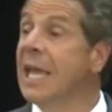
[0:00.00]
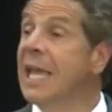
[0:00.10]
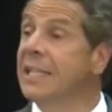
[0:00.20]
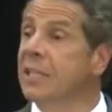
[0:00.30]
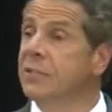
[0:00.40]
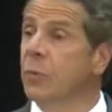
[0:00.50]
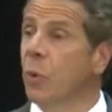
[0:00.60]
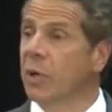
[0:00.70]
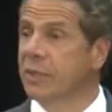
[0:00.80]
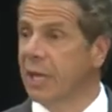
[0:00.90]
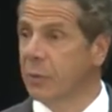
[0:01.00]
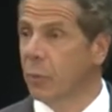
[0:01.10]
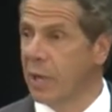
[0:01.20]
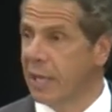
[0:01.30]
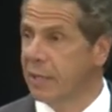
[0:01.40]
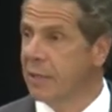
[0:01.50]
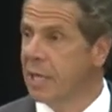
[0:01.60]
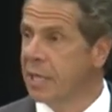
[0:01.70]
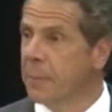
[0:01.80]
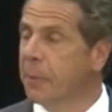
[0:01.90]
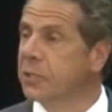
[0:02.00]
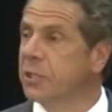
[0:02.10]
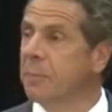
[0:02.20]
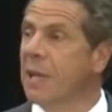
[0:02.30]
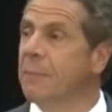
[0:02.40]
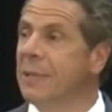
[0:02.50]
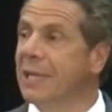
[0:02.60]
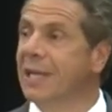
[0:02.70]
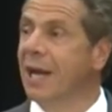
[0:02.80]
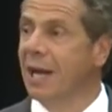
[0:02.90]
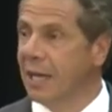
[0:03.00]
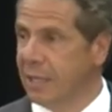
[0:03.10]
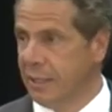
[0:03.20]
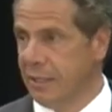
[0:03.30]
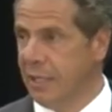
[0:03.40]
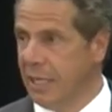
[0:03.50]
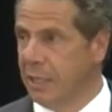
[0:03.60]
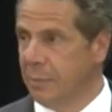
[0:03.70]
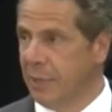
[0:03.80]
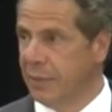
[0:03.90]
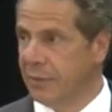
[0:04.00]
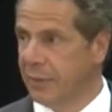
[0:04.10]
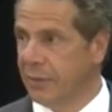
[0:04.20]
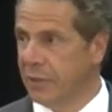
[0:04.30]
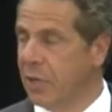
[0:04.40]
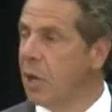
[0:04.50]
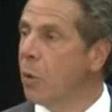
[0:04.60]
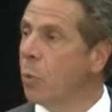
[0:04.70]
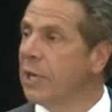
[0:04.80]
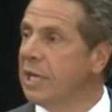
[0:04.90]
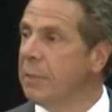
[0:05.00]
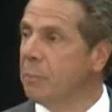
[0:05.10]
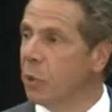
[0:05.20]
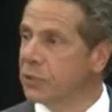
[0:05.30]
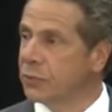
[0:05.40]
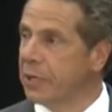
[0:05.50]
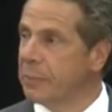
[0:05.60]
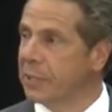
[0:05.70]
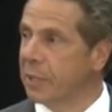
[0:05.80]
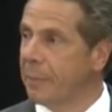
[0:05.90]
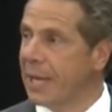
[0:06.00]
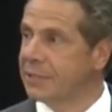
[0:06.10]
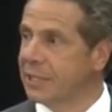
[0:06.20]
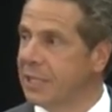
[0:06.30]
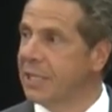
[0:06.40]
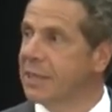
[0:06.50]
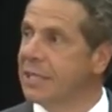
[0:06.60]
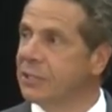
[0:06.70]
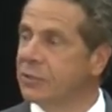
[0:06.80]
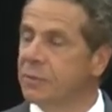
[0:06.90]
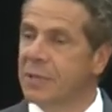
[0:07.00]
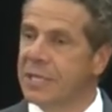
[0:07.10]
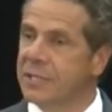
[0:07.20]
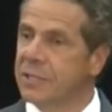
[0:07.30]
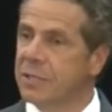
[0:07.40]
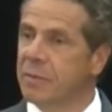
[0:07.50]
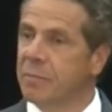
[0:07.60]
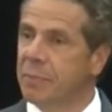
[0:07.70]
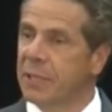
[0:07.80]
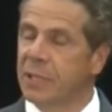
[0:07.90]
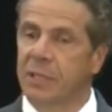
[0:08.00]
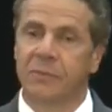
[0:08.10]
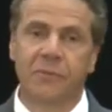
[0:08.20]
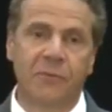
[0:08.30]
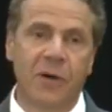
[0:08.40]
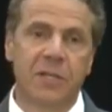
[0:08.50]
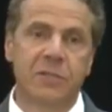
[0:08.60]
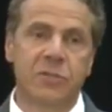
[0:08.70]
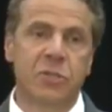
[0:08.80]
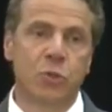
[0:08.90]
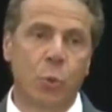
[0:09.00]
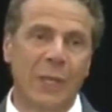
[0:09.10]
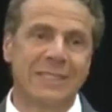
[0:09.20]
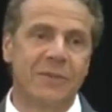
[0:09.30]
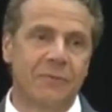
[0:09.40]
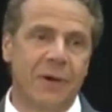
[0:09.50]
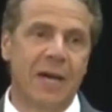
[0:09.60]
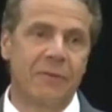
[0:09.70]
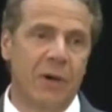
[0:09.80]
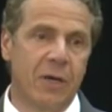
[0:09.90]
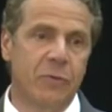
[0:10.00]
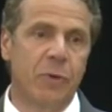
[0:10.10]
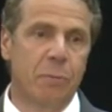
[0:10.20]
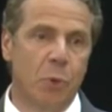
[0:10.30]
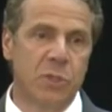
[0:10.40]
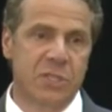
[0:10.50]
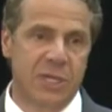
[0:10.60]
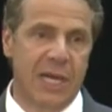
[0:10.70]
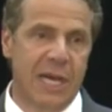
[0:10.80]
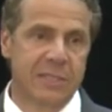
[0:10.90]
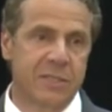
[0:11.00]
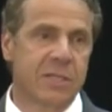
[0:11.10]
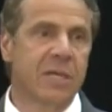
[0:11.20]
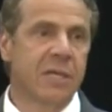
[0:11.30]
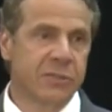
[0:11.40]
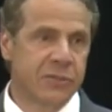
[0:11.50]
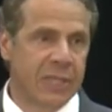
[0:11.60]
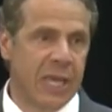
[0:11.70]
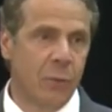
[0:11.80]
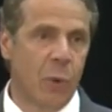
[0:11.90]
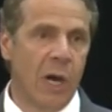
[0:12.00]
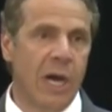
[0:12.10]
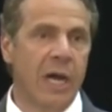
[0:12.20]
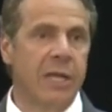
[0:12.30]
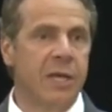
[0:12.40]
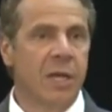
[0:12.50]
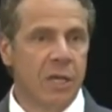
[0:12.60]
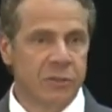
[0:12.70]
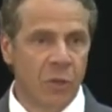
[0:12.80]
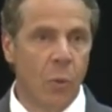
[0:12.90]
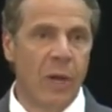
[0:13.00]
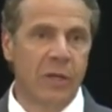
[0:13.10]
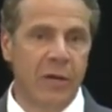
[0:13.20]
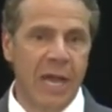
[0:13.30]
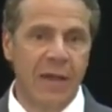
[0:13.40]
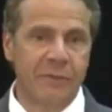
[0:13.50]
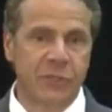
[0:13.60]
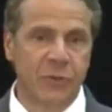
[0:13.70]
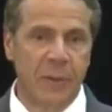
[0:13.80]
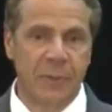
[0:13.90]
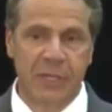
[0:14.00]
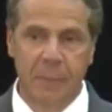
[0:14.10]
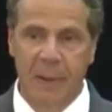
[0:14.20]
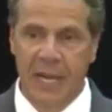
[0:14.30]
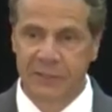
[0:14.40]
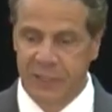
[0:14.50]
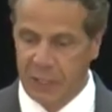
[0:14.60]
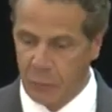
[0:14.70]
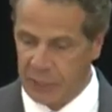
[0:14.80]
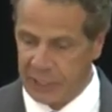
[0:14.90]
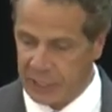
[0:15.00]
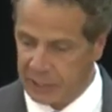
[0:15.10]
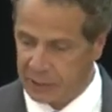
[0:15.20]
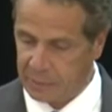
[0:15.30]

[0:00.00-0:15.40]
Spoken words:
It doesn't work that way. The person may be gone in a month. We need more treatment capacity. This bill funds 2,500 more slots statewide. So we're going to have the treatment capacity we need.